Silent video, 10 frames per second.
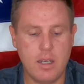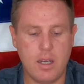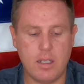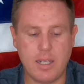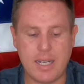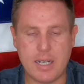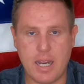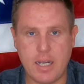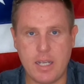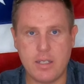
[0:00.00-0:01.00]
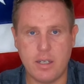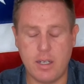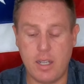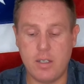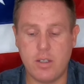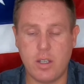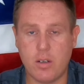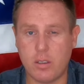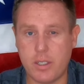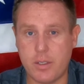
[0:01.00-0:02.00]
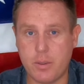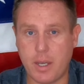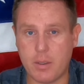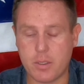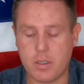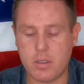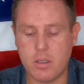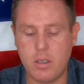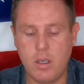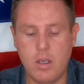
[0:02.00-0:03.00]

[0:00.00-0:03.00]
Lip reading: 90s and into the early 2000s.